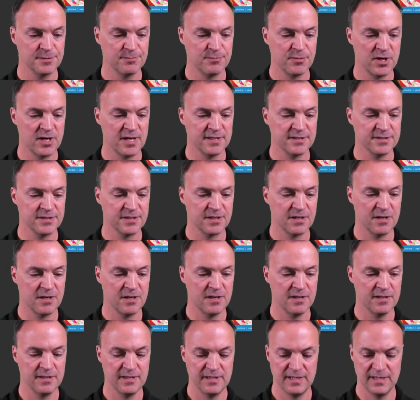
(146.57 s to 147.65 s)
spots
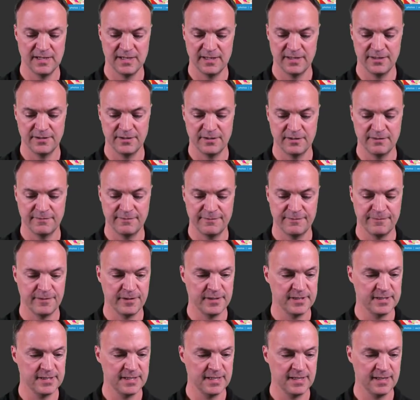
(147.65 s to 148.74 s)
on the other
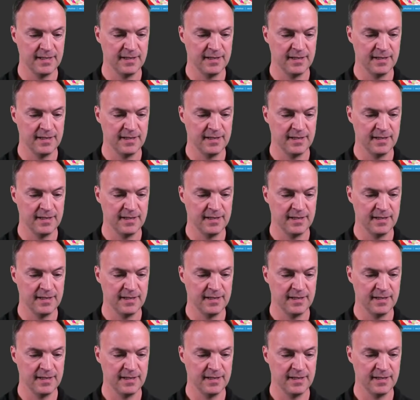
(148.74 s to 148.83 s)
foot